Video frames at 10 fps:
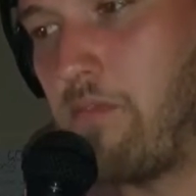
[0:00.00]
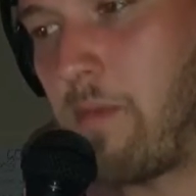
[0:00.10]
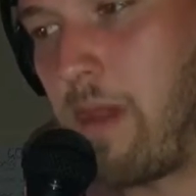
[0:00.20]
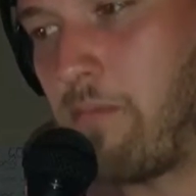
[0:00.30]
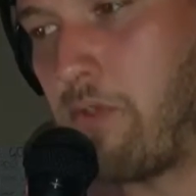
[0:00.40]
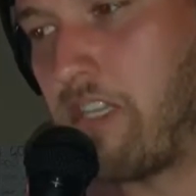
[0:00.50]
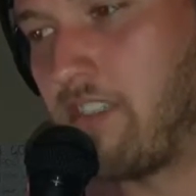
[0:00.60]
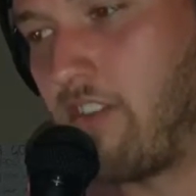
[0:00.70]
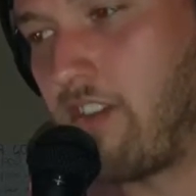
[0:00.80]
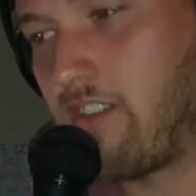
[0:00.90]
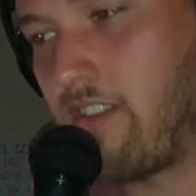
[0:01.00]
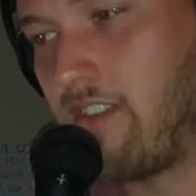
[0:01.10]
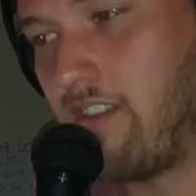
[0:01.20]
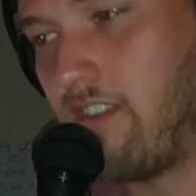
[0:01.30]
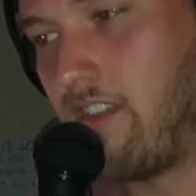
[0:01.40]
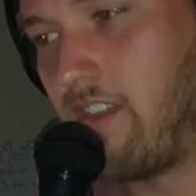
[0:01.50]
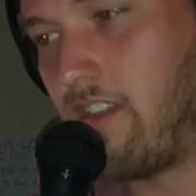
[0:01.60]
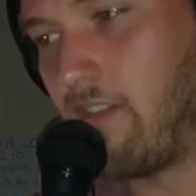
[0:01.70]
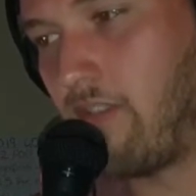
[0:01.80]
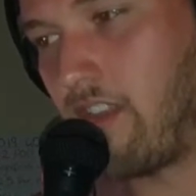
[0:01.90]
One of my boys knocked
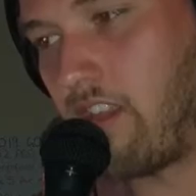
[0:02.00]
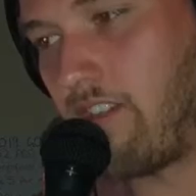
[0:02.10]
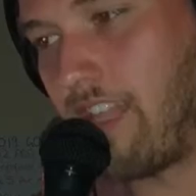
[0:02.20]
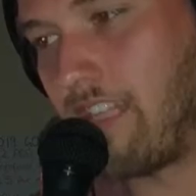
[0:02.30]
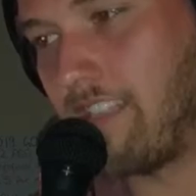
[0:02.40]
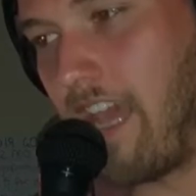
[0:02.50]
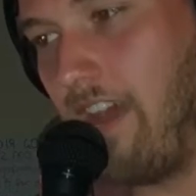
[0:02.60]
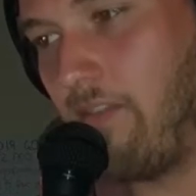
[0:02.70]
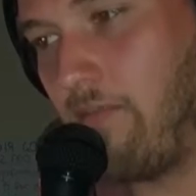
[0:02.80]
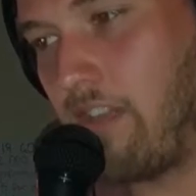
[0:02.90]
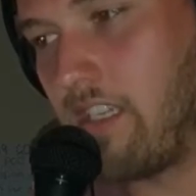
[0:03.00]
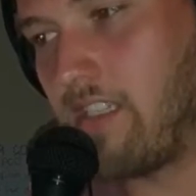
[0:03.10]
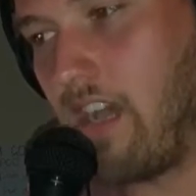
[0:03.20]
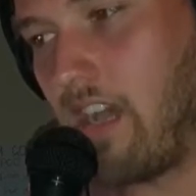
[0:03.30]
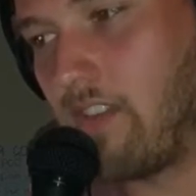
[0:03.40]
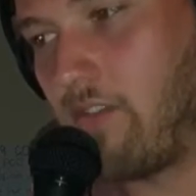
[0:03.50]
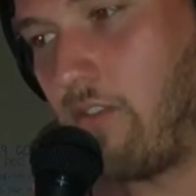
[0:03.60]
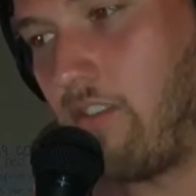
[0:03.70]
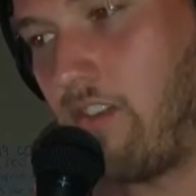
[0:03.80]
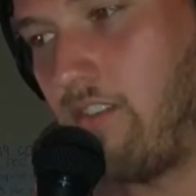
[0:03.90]
one of the old lads out with his
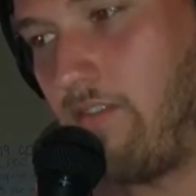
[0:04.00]
hardcore